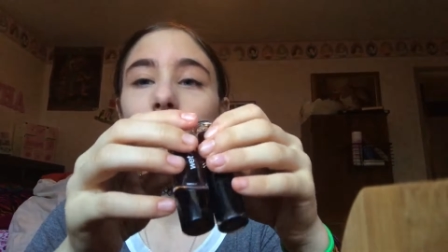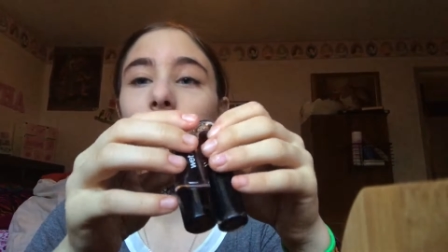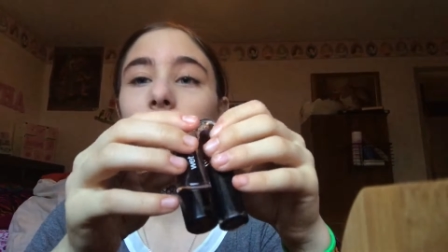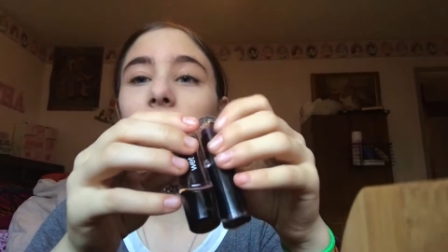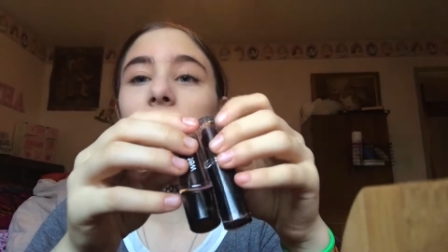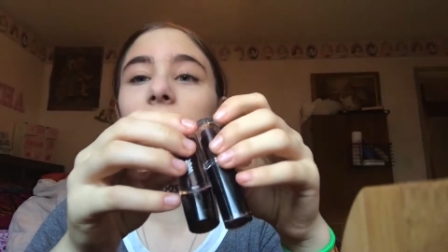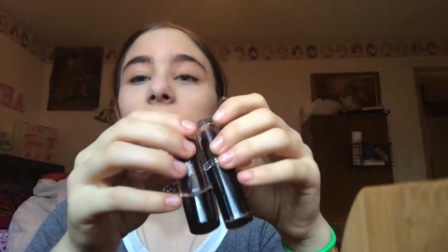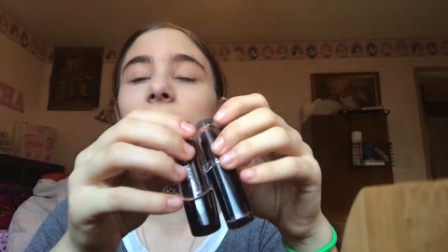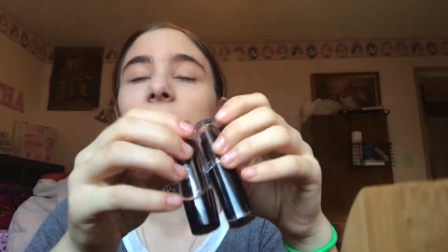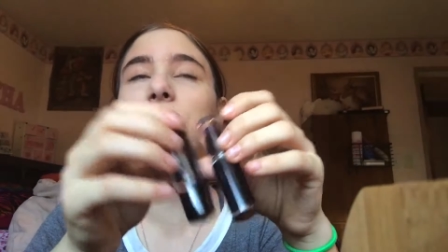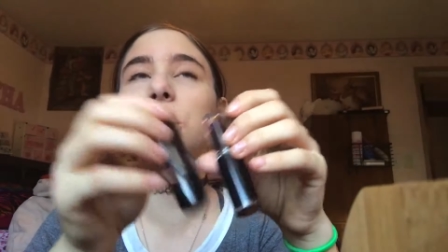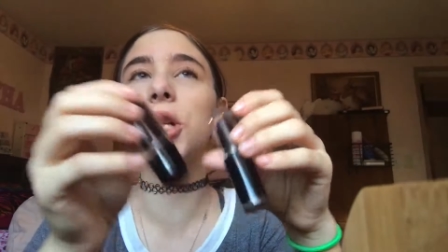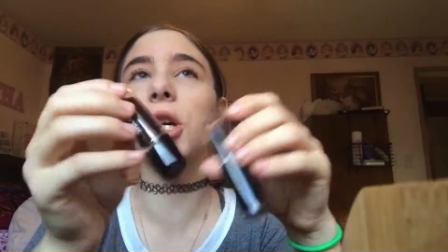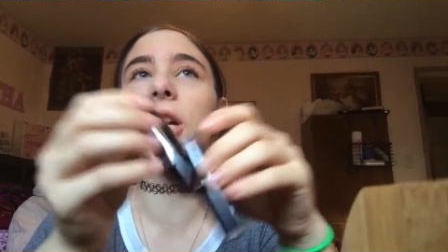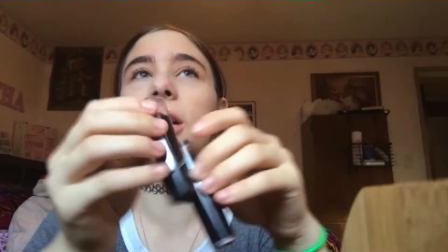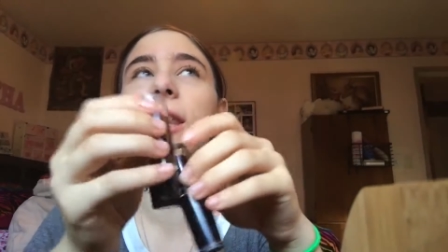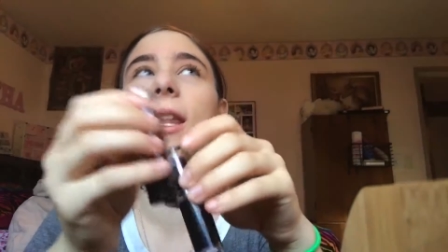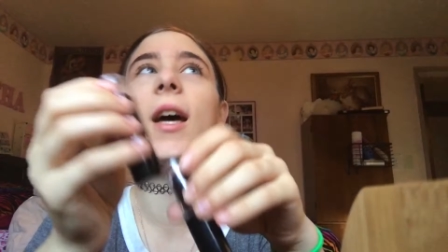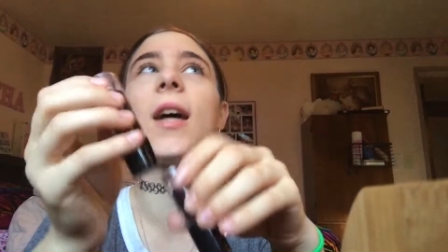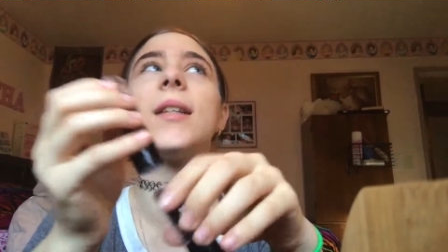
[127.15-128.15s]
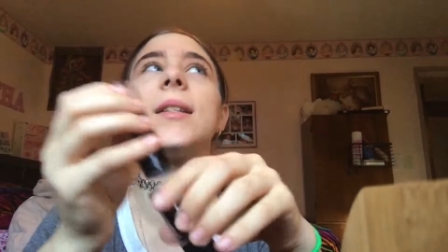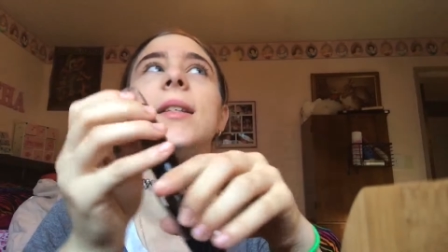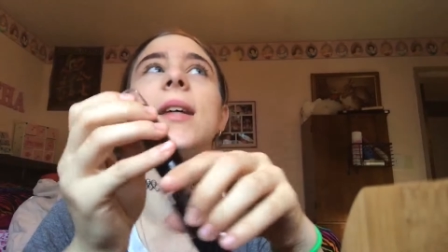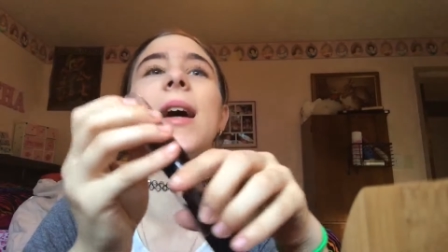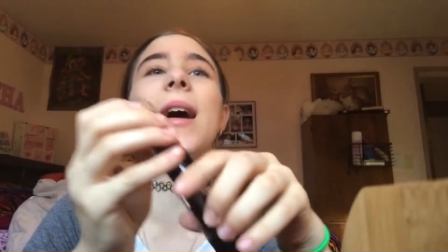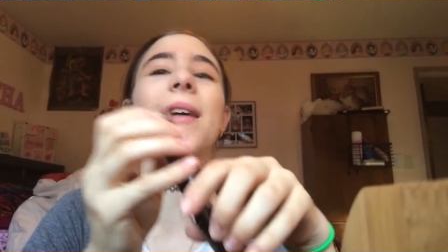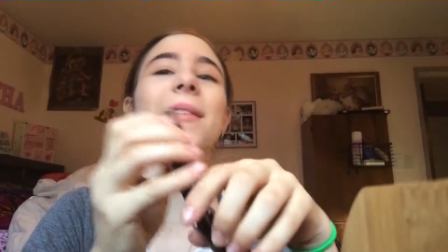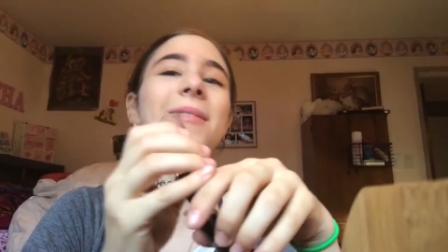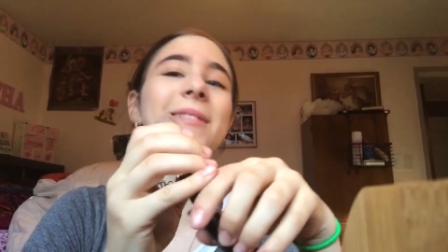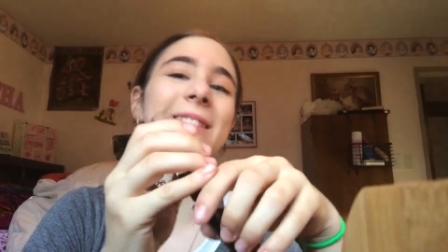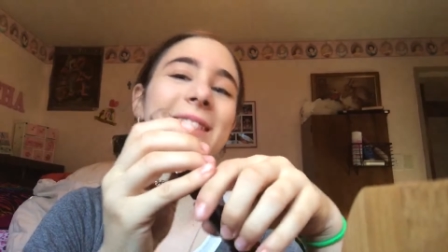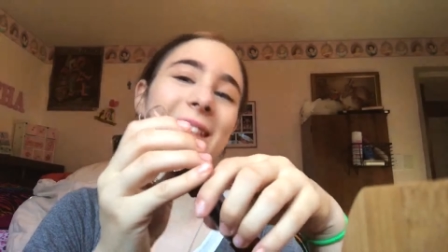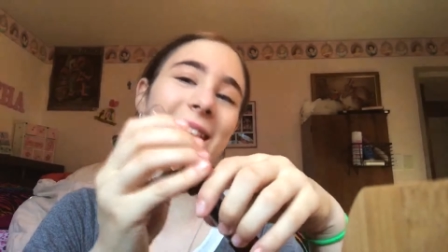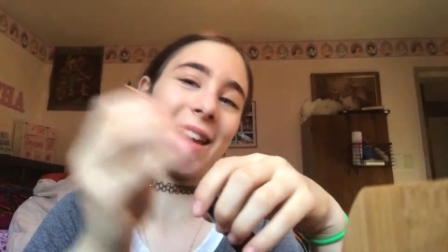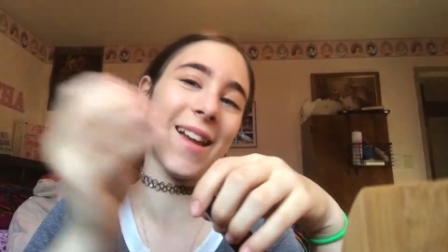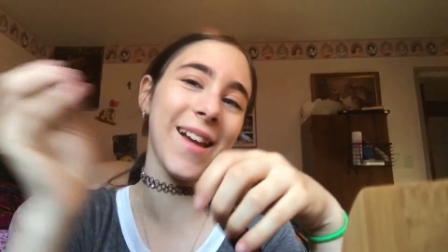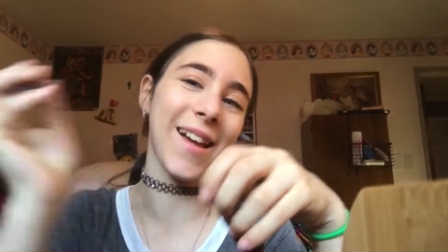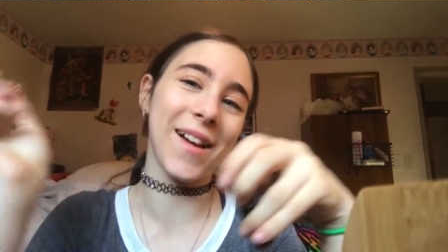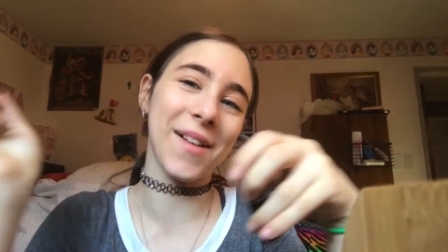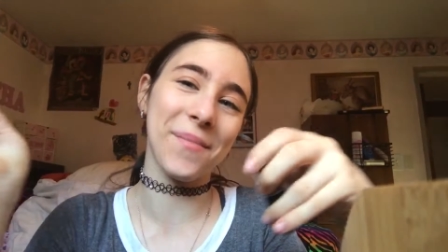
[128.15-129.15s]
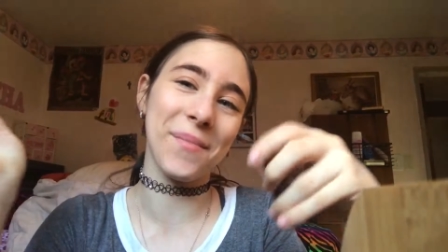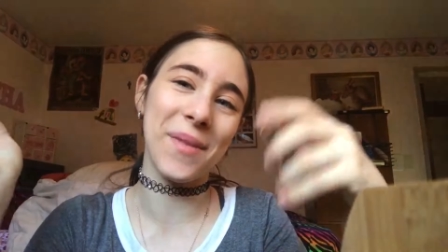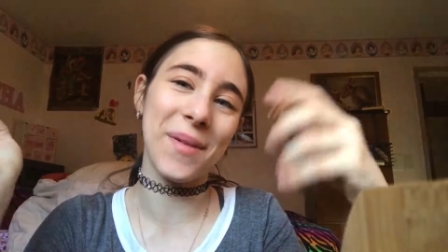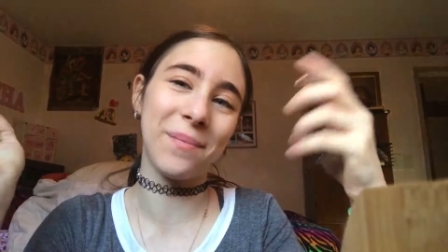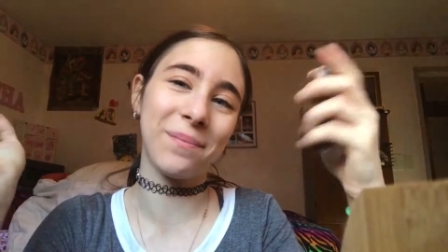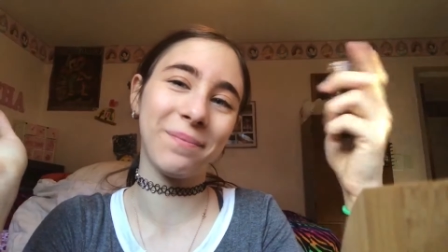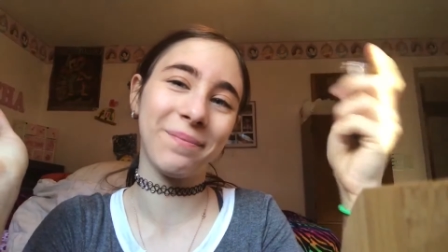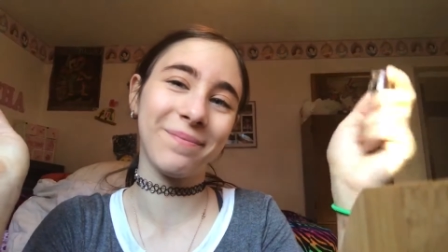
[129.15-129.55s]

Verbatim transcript: Please turn that down, Sam.